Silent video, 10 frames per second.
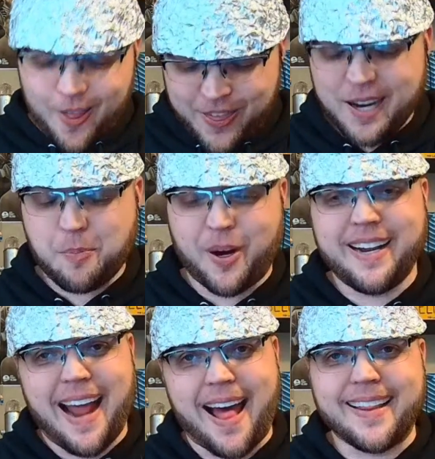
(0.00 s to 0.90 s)
think
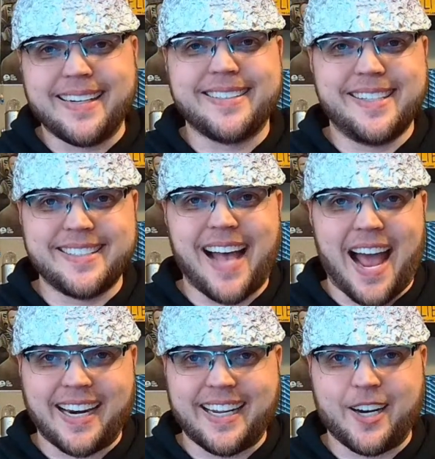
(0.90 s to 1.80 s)
Brendan Allen is the
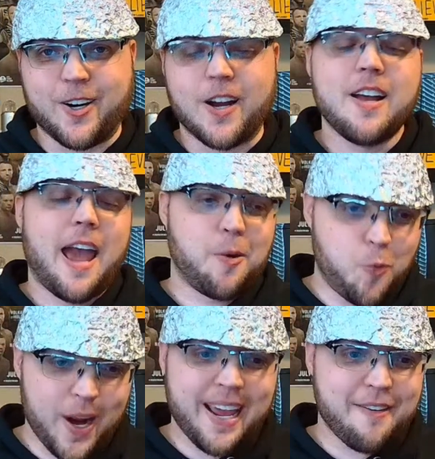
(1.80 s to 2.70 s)
side here. And
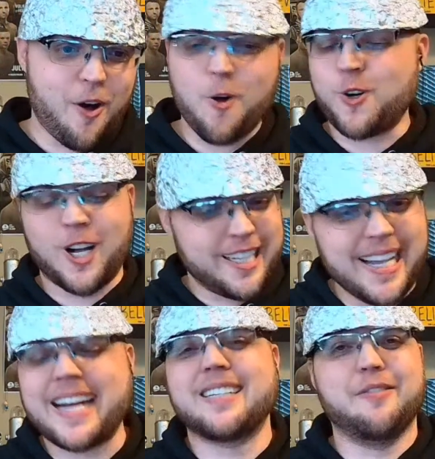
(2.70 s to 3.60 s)
we have all
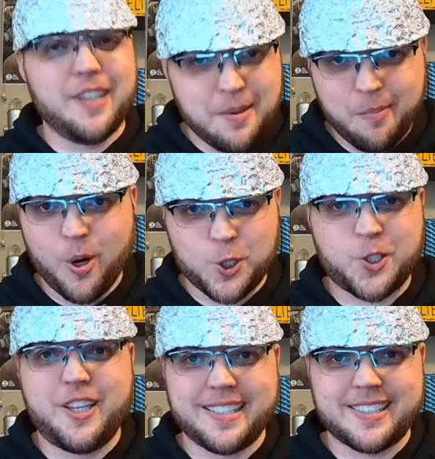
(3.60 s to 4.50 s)
collectively
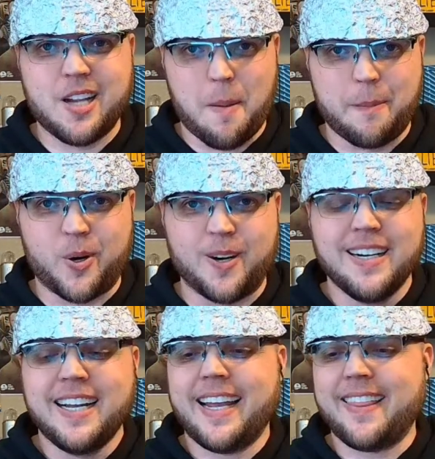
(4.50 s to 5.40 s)
mushed this number.
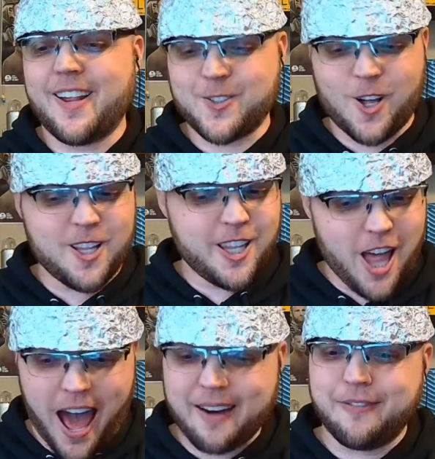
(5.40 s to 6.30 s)
There's a
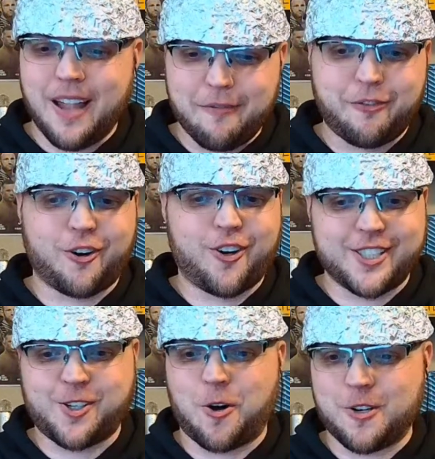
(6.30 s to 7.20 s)
lot of love for
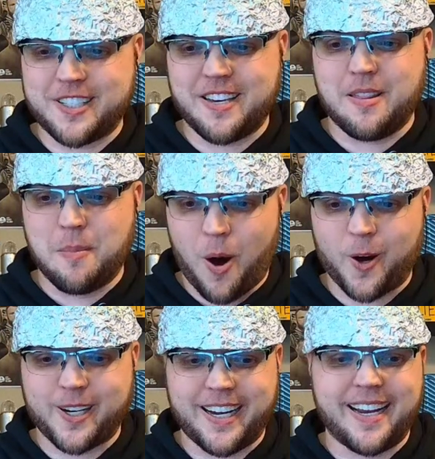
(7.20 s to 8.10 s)
Chris Curtis in the
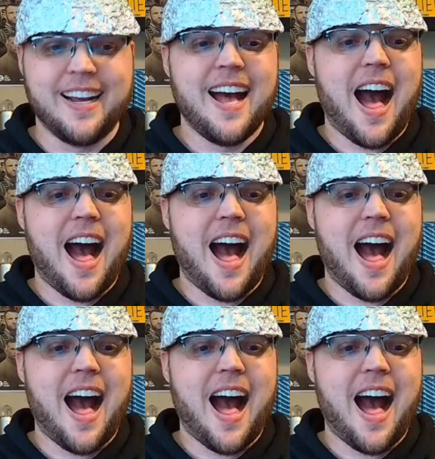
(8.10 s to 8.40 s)
market.